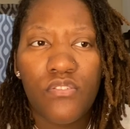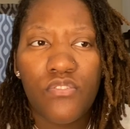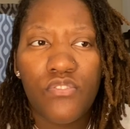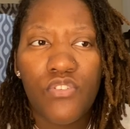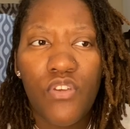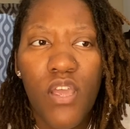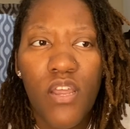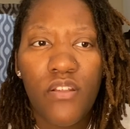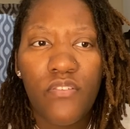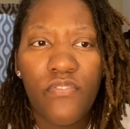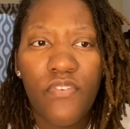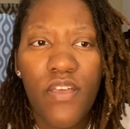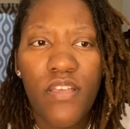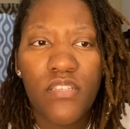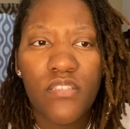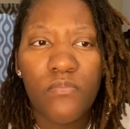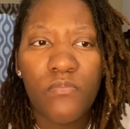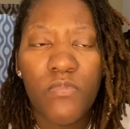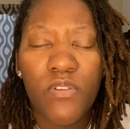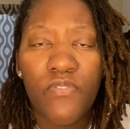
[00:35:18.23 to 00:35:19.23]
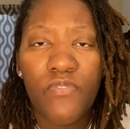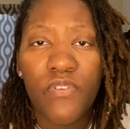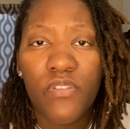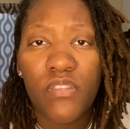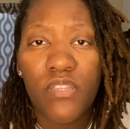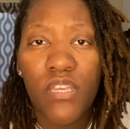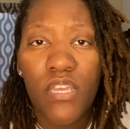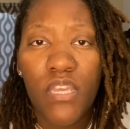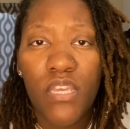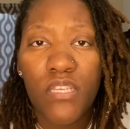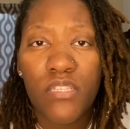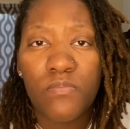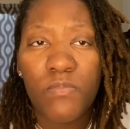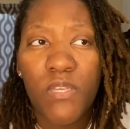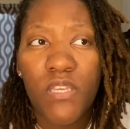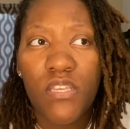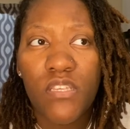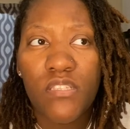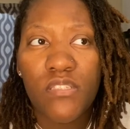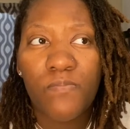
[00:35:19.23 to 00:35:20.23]
try to find some different things
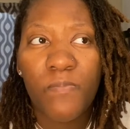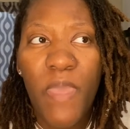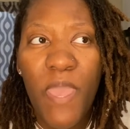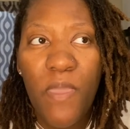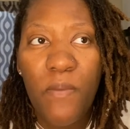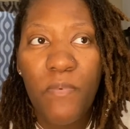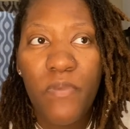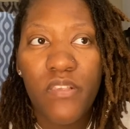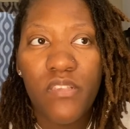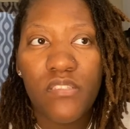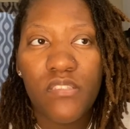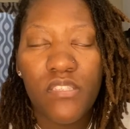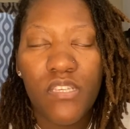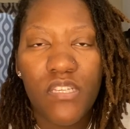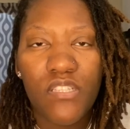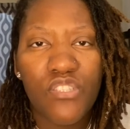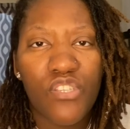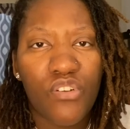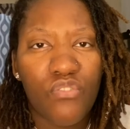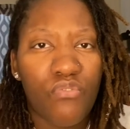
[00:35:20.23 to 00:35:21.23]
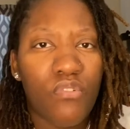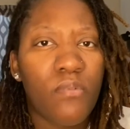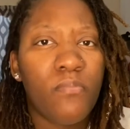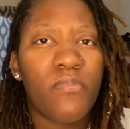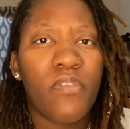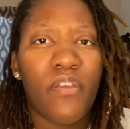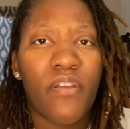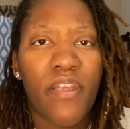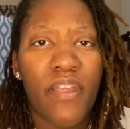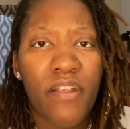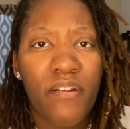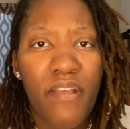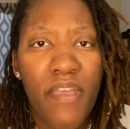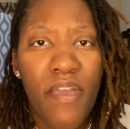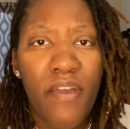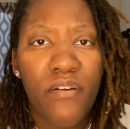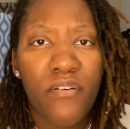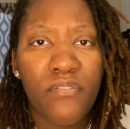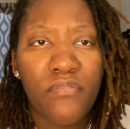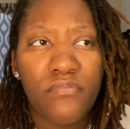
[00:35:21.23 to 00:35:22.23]
because babies tend to rub their hair
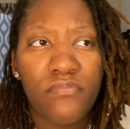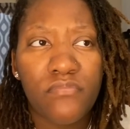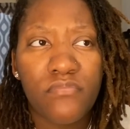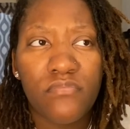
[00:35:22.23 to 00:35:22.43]
out.